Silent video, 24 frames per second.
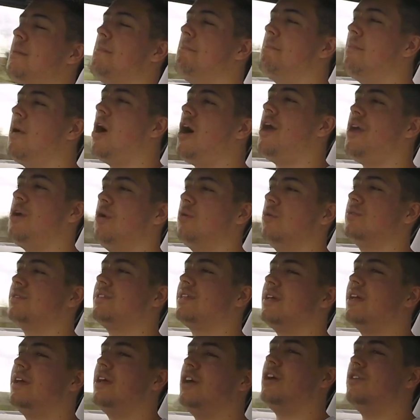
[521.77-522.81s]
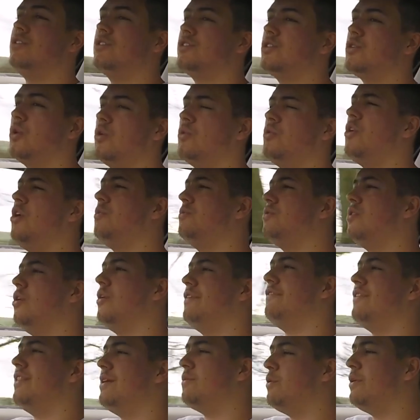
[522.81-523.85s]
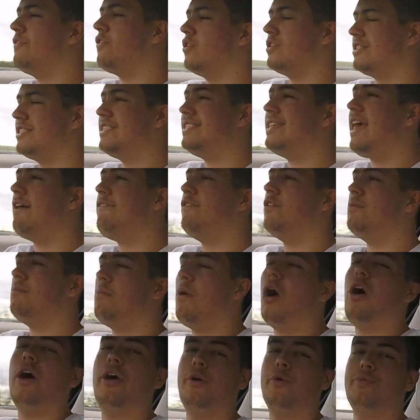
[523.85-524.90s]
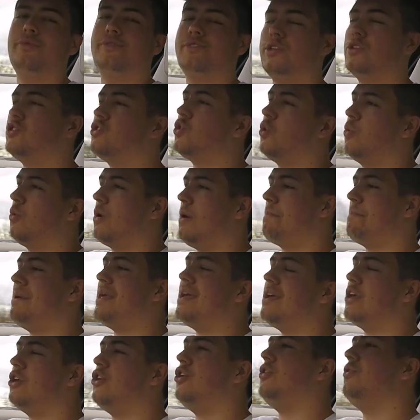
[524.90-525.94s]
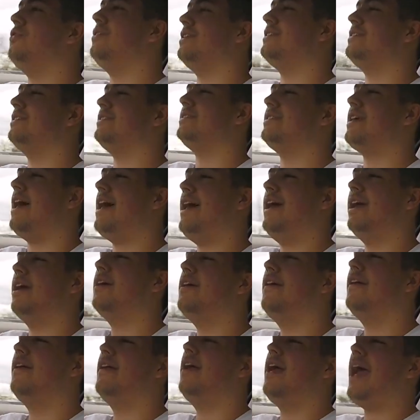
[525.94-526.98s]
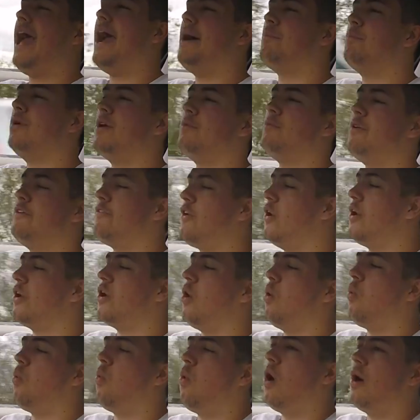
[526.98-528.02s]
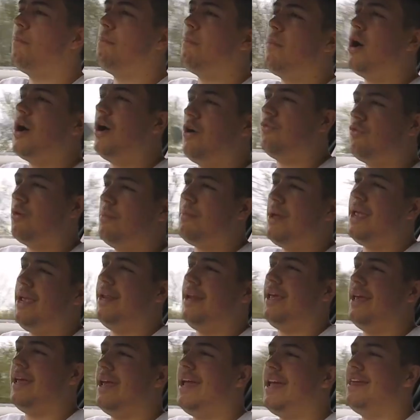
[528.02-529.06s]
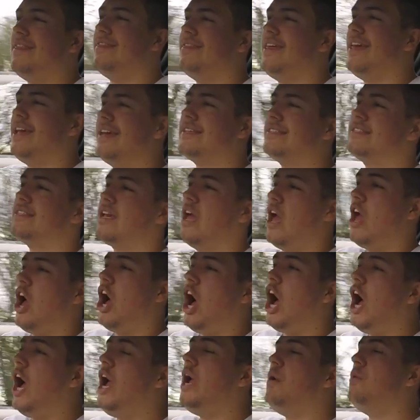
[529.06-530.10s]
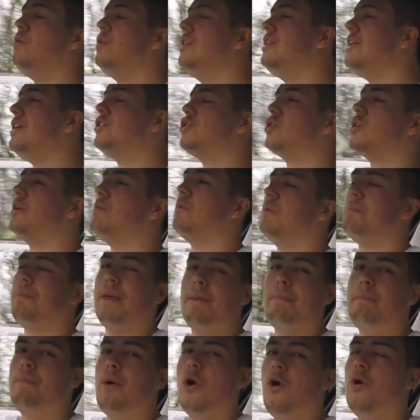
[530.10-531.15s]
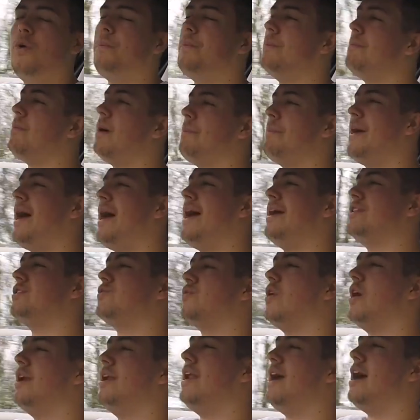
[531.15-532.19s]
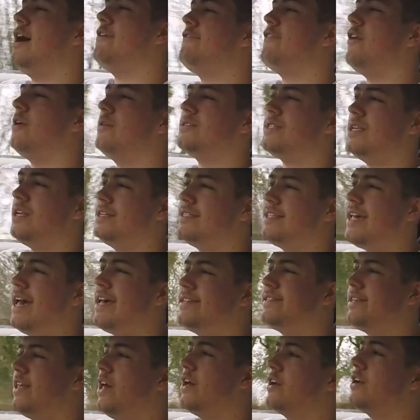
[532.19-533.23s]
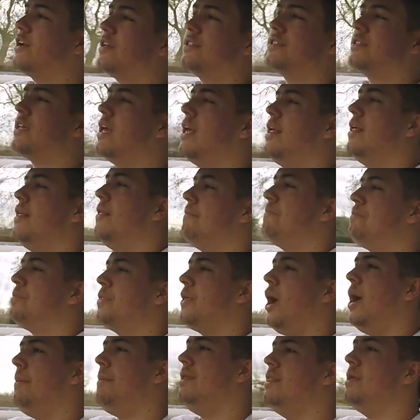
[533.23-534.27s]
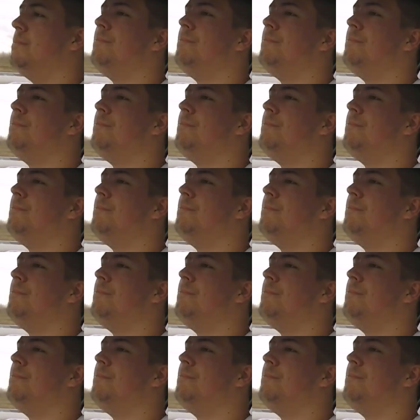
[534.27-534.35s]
miles until, no, not even that, we've got 7 miles until we're at B&Q, this is saying, and we've only got 1 mile remaining in this. I literally would be pooping my pants right now if I was in a Tesla, because I'm in the